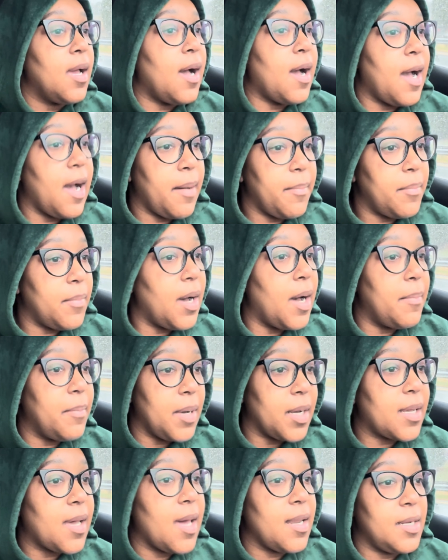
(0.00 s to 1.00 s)
I'm
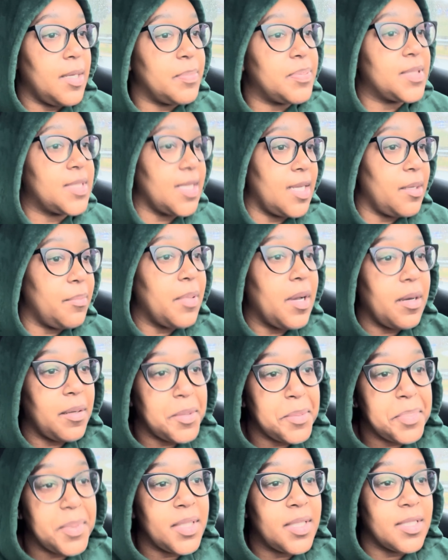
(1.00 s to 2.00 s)
kind of upset about
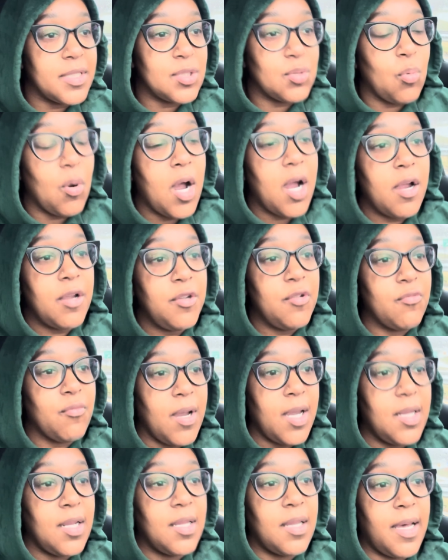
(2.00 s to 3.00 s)
it, because why are you
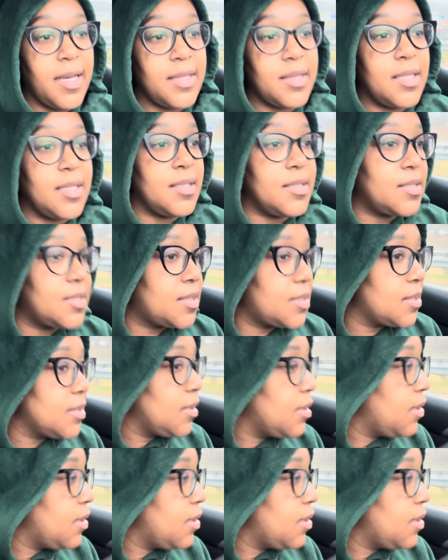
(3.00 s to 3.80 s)
raining like this?